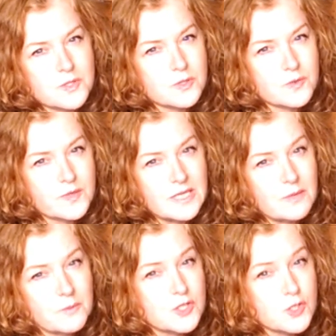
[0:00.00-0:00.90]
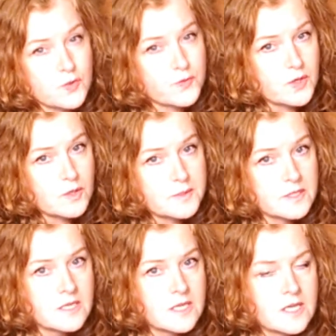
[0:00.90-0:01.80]
that we don't feel like we're too
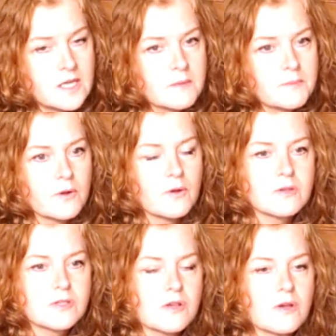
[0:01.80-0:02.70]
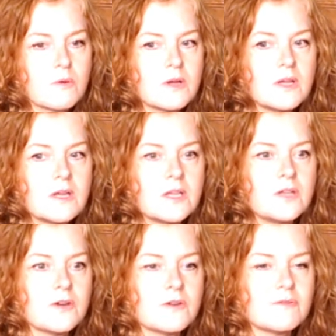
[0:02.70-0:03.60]
formal, but also,
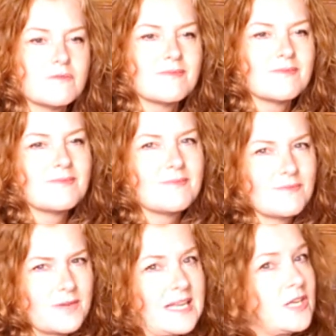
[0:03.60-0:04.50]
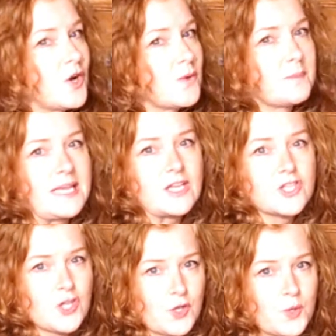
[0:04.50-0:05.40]
you know, really not
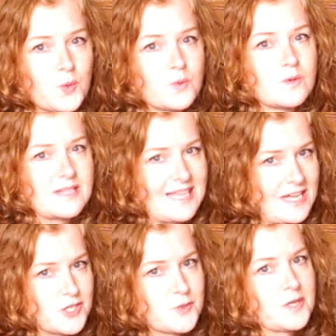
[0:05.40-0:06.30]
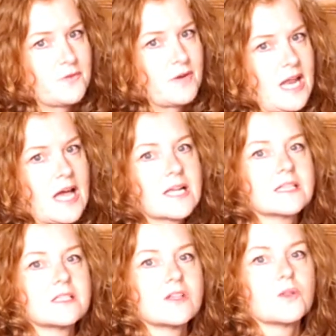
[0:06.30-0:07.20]
being too casual and
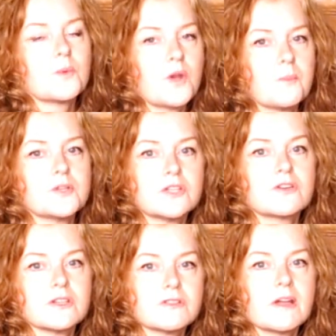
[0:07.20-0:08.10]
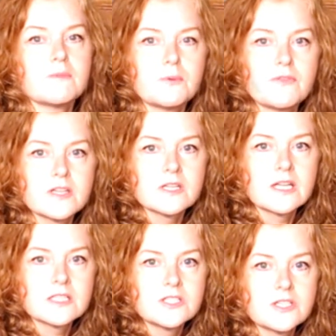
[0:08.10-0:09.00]
relaxed so that we're not putting across the right
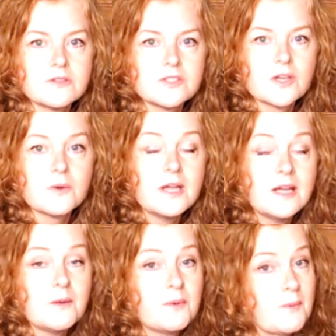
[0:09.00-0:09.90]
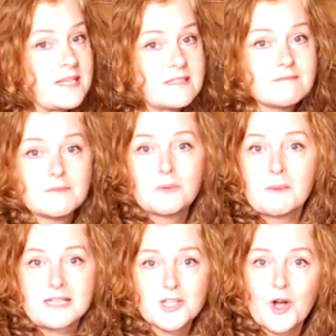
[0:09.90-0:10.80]
professional attitude. So we went
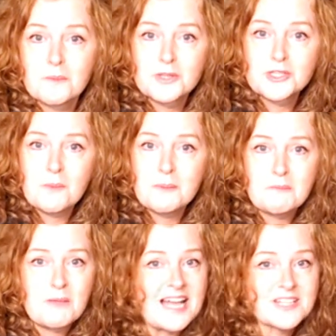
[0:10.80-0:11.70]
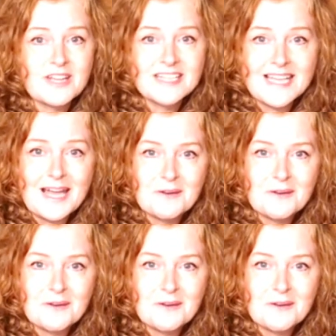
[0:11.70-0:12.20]
to Cockermouth shopping, we had a great day